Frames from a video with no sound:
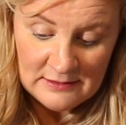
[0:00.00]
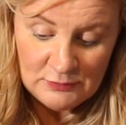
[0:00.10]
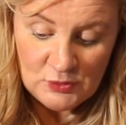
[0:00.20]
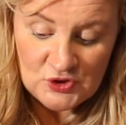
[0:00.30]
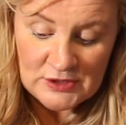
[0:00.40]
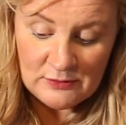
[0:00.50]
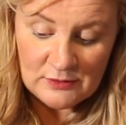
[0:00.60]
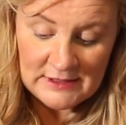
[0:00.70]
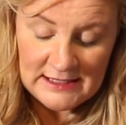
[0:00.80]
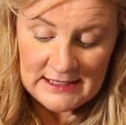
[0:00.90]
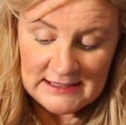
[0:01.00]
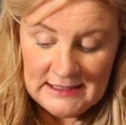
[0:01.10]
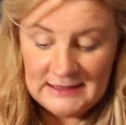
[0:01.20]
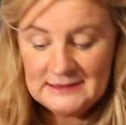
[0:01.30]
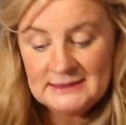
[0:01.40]
push down on it, and
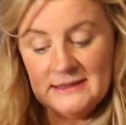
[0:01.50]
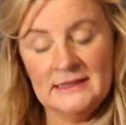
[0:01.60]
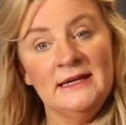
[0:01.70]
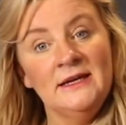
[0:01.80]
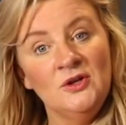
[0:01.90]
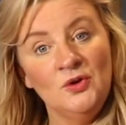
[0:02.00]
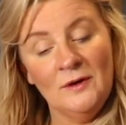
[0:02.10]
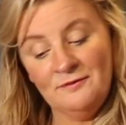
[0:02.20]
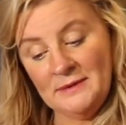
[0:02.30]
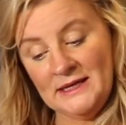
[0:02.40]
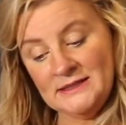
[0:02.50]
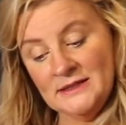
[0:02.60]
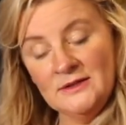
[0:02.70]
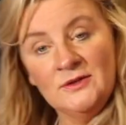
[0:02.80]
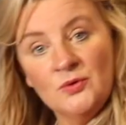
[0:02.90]
instantly you have made
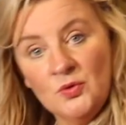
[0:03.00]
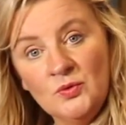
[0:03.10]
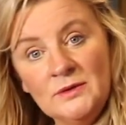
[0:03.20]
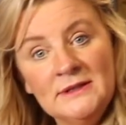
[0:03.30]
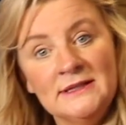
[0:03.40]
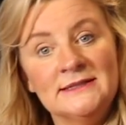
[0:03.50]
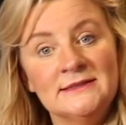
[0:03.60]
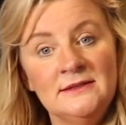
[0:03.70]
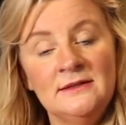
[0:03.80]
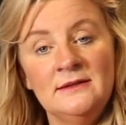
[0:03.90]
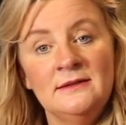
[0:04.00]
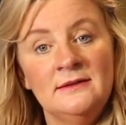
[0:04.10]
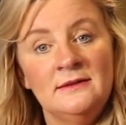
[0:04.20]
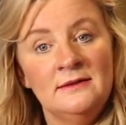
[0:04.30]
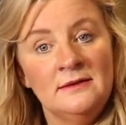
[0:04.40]
your own little
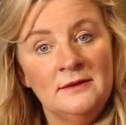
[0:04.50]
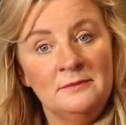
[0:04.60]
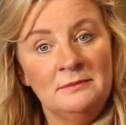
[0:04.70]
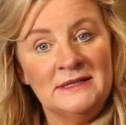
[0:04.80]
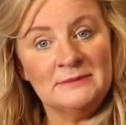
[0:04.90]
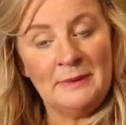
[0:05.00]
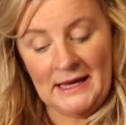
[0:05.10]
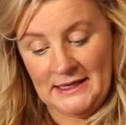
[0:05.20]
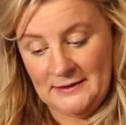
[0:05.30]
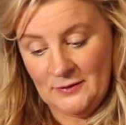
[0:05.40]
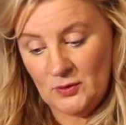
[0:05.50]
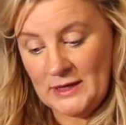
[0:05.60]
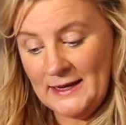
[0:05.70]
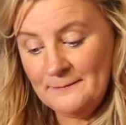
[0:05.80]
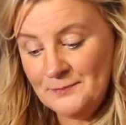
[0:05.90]
mince pie.
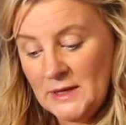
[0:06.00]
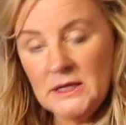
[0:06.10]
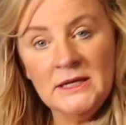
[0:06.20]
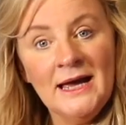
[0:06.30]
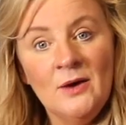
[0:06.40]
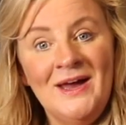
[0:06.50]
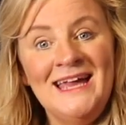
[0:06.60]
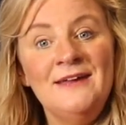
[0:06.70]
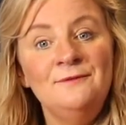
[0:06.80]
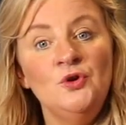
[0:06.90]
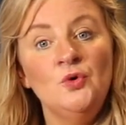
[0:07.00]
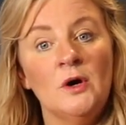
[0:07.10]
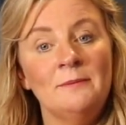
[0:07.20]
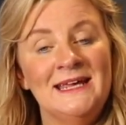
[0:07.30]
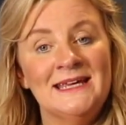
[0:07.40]
Okay, now if you
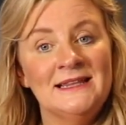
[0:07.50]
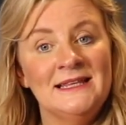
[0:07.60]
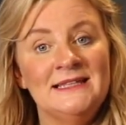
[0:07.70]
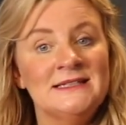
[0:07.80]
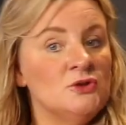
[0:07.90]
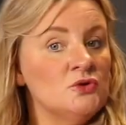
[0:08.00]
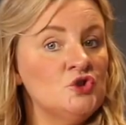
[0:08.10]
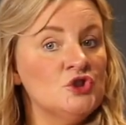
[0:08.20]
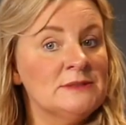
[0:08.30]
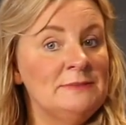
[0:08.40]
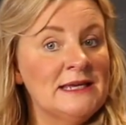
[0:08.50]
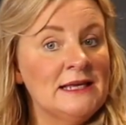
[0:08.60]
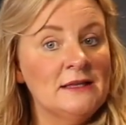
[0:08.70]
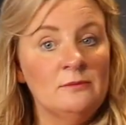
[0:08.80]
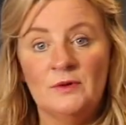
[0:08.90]
are making these and you're just
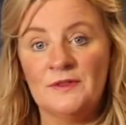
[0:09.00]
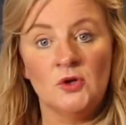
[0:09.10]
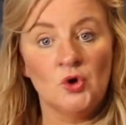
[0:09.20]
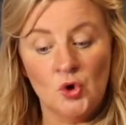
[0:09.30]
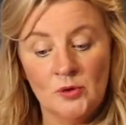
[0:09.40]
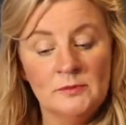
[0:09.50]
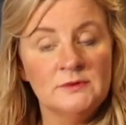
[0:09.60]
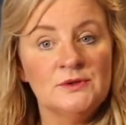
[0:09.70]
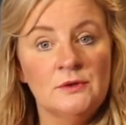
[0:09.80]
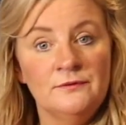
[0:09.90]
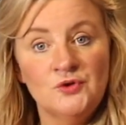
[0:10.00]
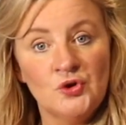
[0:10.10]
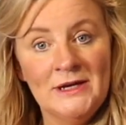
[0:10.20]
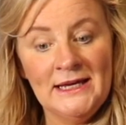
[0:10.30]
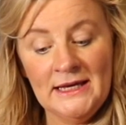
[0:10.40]
making them with a normal sort of
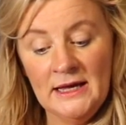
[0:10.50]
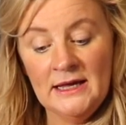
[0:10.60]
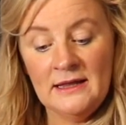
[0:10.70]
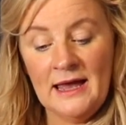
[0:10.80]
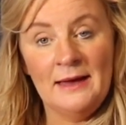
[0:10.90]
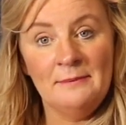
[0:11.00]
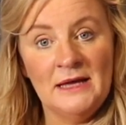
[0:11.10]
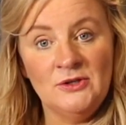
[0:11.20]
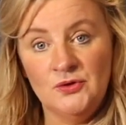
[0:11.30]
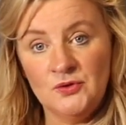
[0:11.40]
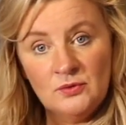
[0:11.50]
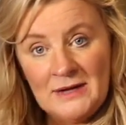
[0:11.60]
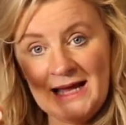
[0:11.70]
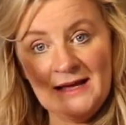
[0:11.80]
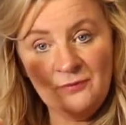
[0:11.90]
tray, and you don't
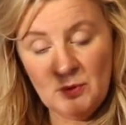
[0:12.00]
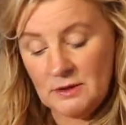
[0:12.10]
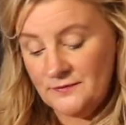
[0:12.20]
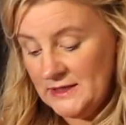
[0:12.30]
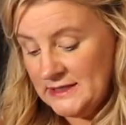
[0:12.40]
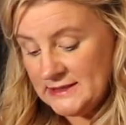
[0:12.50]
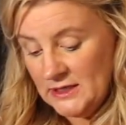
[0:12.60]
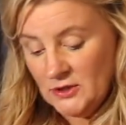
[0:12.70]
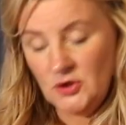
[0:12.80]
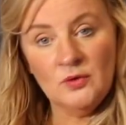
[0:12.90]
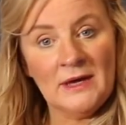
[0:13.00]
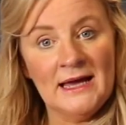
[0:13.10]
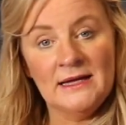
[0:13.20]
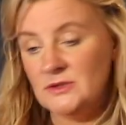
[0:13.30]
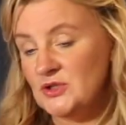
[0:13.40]
have one of these, you
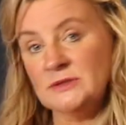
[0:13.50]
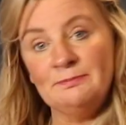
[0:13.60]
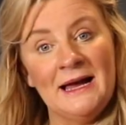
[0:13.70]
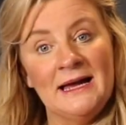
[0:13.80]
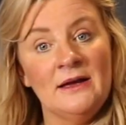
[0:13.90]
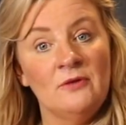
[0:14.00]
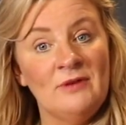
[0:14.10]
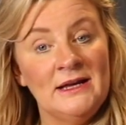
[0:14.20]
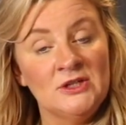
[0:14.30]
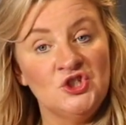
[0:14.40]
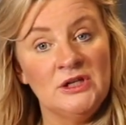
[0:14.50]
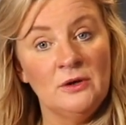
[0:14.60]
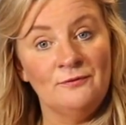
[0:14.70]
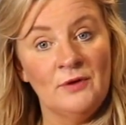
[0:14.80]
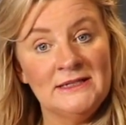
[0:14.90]
can just buy a sheet
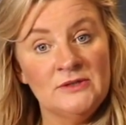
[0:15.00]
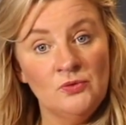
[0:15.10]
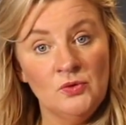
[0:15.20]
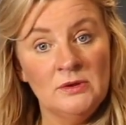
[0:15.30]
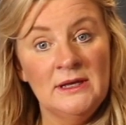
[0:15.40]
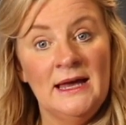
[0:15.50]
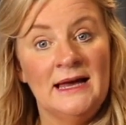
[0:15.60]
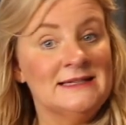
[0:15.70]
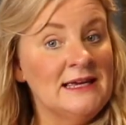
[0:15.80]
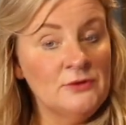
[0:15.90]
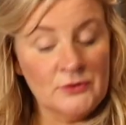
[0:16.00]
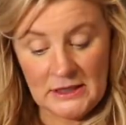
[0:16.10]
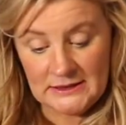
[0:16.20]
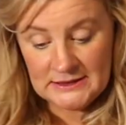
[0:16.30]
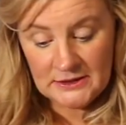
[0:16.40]
of ready roll and get your
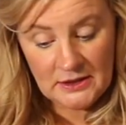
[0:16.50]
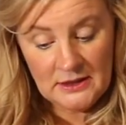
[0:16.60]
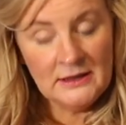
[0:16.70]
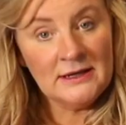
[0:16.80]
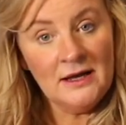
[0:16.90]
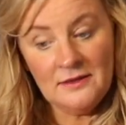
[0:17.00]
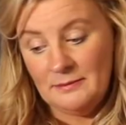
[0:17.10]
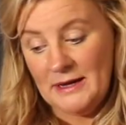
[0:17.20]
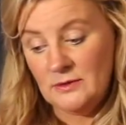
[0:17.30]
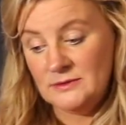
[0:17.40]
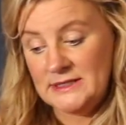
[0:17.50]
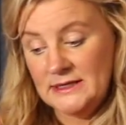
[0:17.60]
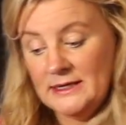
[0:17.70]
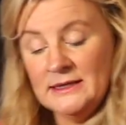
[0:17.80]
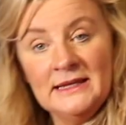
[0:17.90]
cutter, cut them out
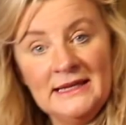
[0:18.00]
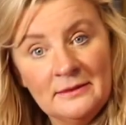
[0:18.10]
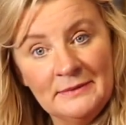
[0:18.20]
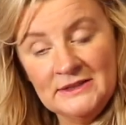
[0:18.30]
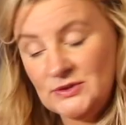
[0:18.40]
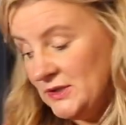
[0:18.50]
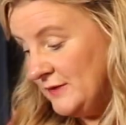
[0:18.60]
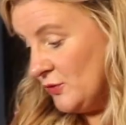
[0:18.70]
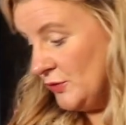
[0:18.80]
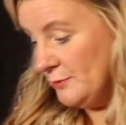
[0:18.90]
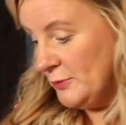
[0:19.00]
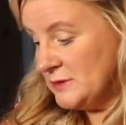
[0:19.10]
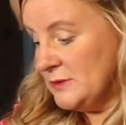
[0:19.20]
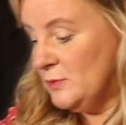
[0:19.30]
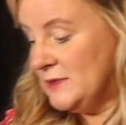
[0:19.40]
and lay them in so that you've got your
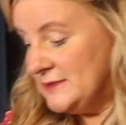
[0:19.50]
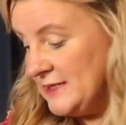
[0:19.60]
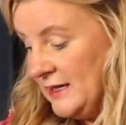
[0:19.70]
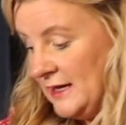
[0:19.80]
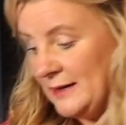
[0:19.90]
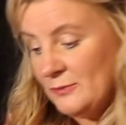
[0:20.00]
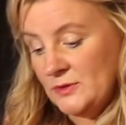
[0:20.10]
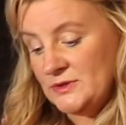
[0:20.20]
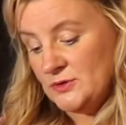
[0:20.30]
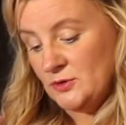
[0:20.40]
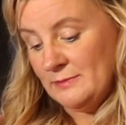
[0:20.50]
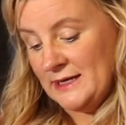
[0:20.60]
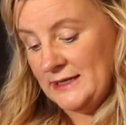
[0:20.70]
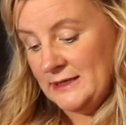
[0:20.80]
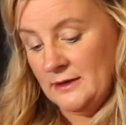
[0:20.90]
bottom ones. I'm going to do
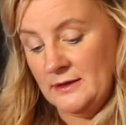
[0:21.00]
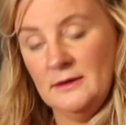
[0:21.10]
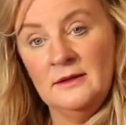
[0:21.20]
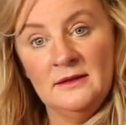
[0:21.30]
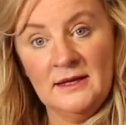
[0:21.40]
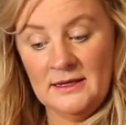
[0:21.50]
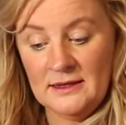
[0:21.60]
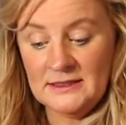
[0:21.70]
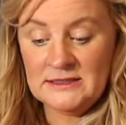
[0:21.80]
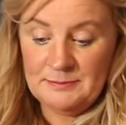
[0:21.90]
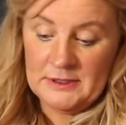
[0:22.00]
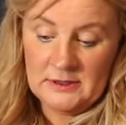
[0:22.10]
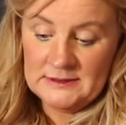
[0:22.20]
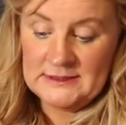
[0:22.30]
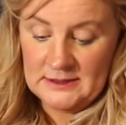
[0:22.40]
mine like this
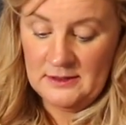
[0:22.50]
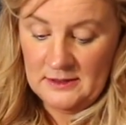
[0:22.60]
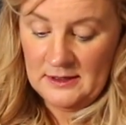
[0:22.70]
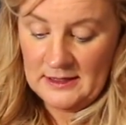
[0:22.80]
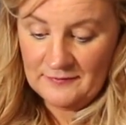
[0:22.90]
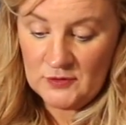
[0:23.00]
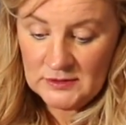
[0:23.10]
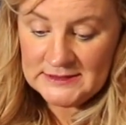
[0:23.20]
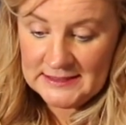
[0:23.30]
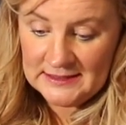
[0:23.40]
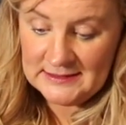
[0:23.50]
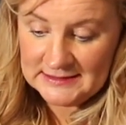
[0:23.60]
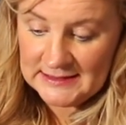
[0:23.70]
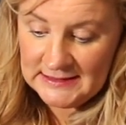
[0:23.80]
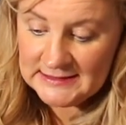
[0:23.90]
because I've got it and
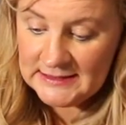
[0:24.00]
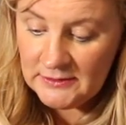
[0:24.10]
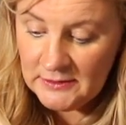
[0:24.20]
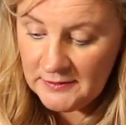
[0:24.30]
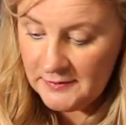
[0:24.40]
it's easier.